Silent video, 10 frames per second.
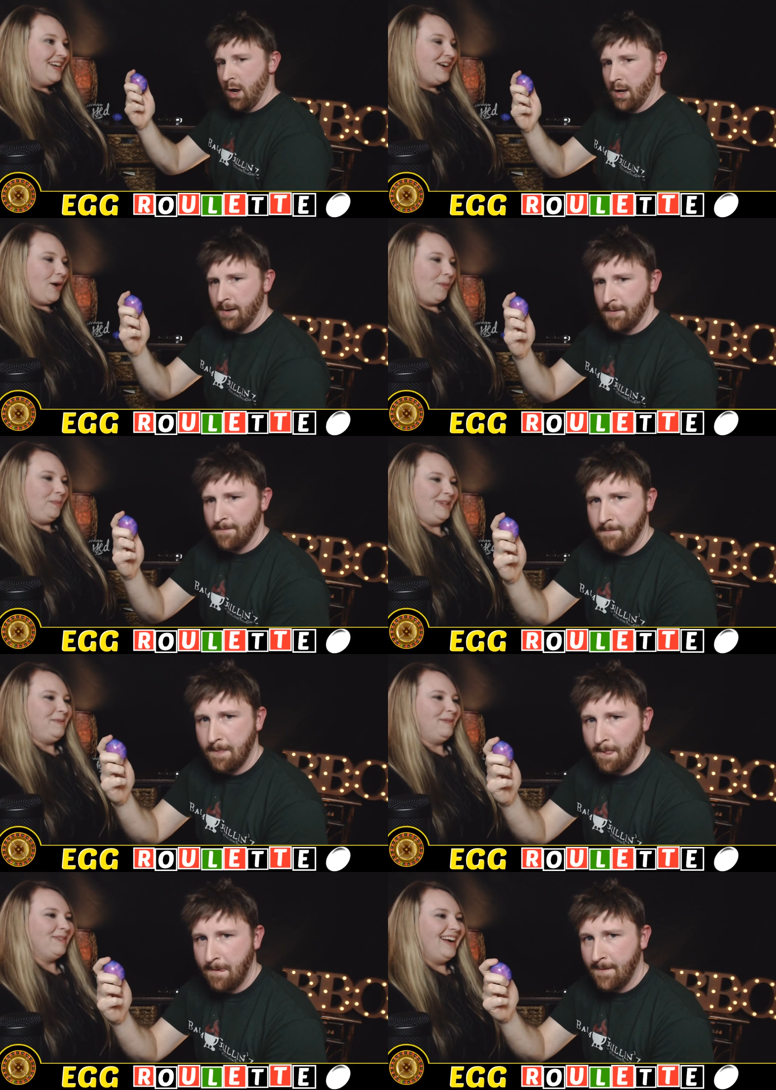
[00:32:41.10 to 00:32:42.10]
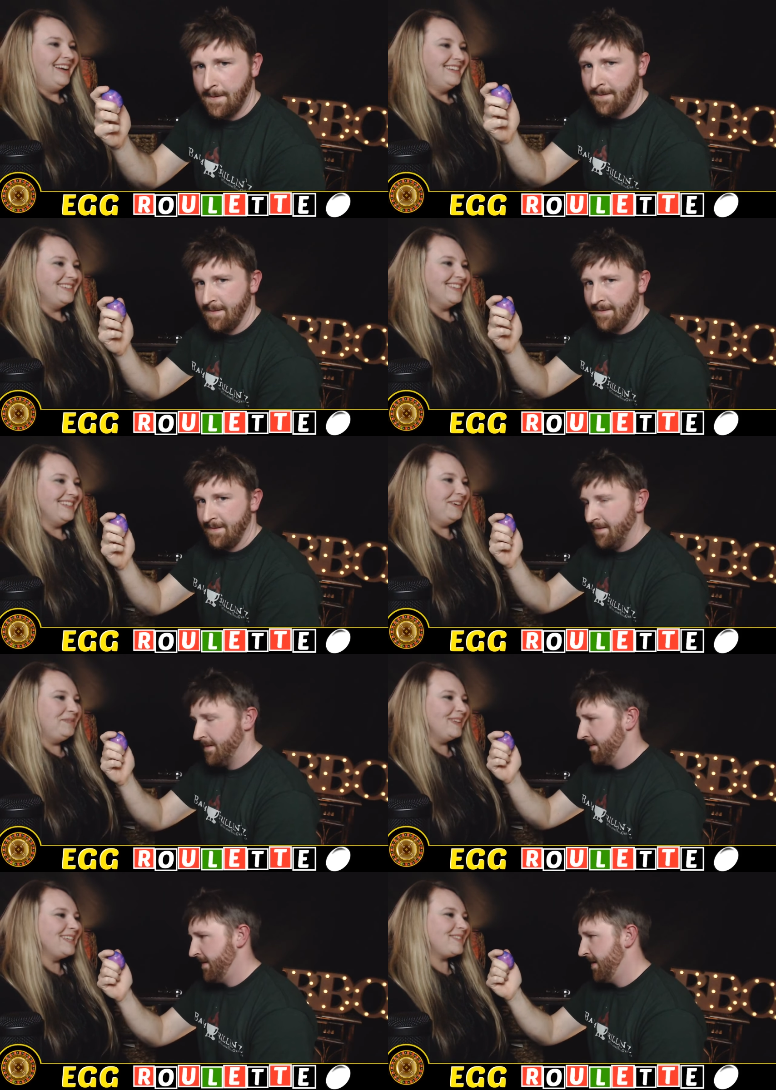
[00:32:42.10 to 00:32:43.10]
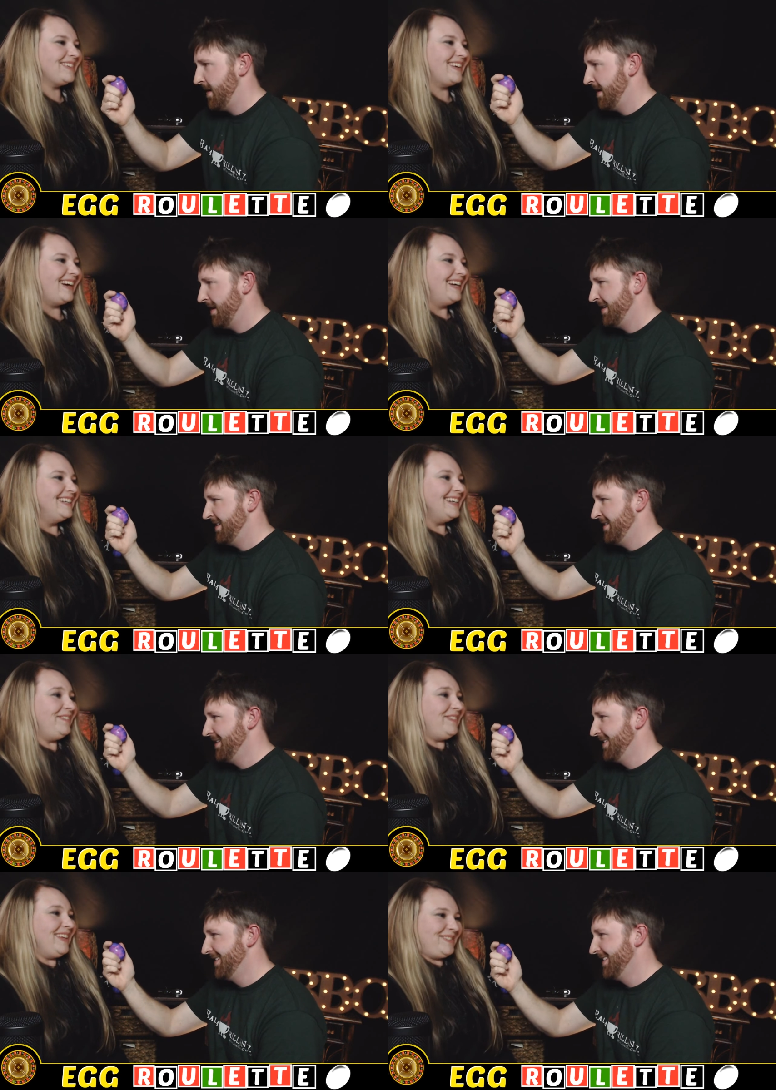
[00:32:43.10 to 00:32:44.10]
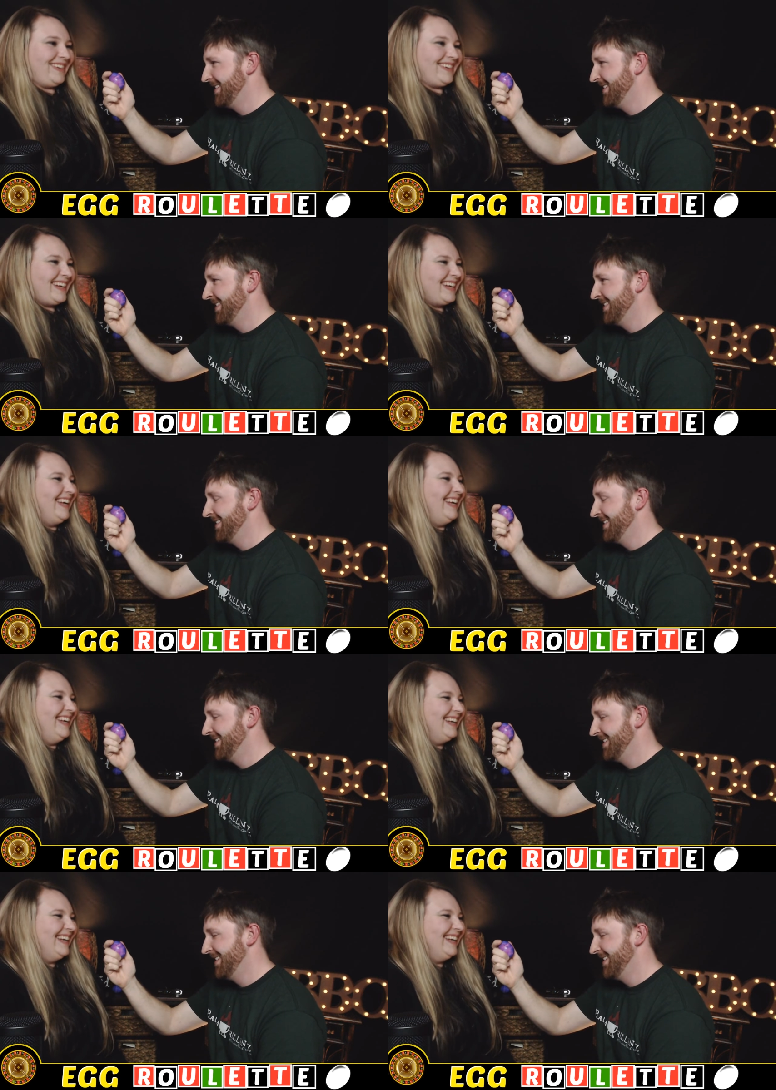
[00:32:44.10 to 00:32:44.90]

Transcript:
Speaker 1: Oh, please be raw. Oh, please be raw. Oh, please be raw.